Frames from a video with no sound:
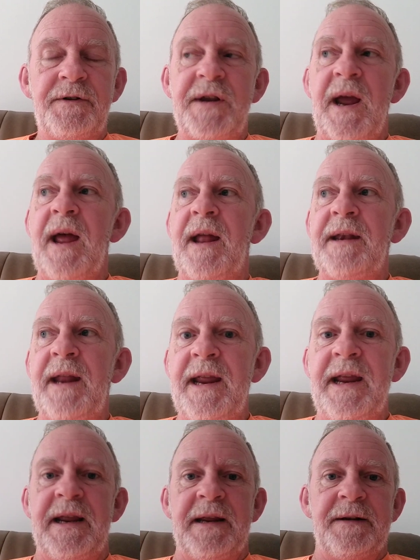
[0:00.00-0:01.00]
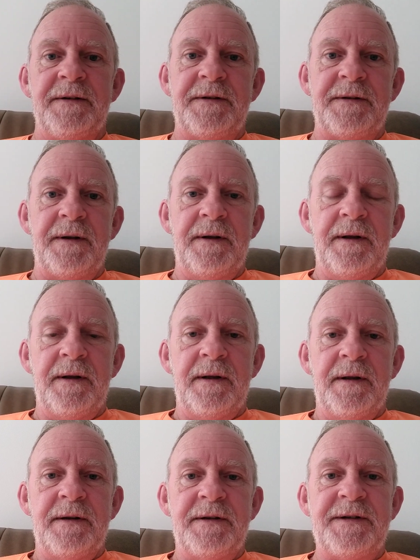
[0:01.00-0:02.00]
Chinese
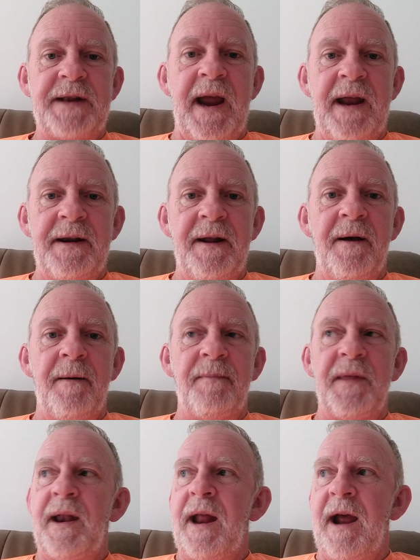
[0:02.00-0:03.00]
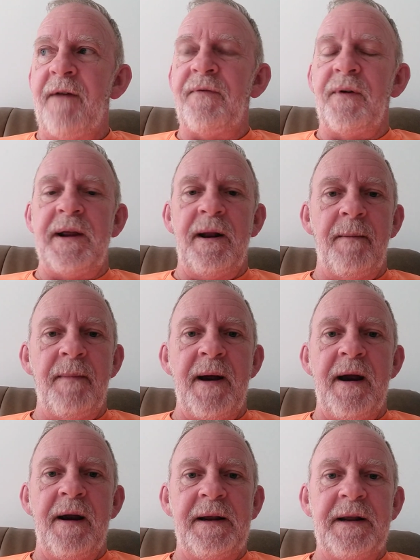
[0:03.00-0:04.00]
stand up than African
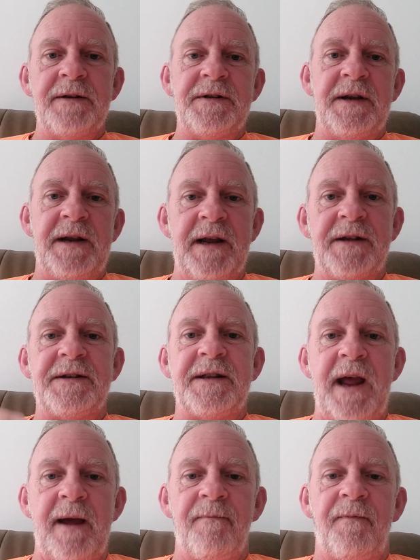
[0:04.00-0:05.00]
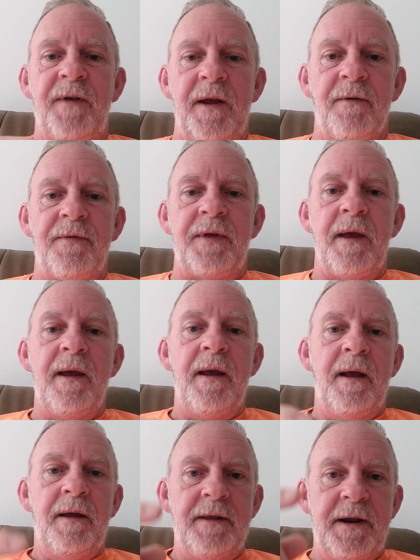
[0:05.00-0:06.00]
Americans against that filth
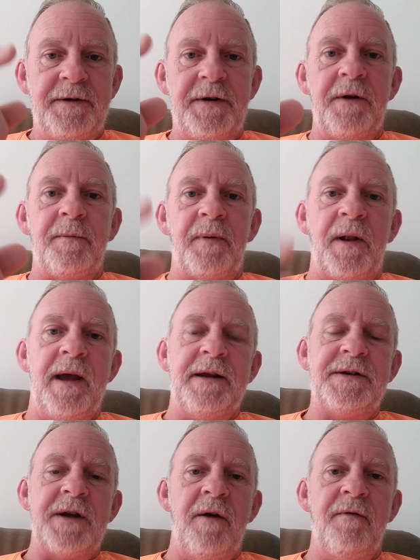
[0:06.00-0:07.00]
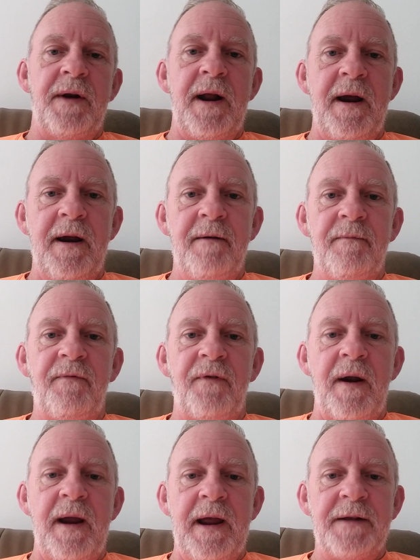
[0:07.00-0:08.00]
that took place over there in
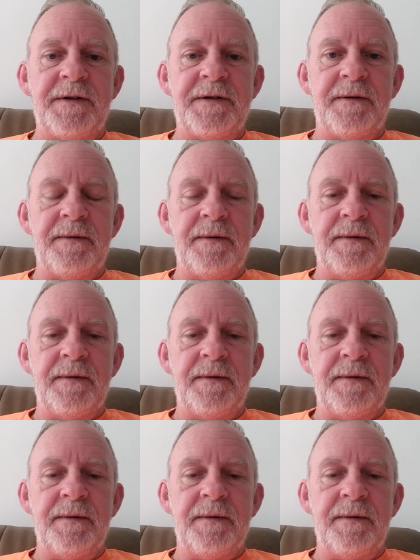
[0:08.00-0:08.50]
France.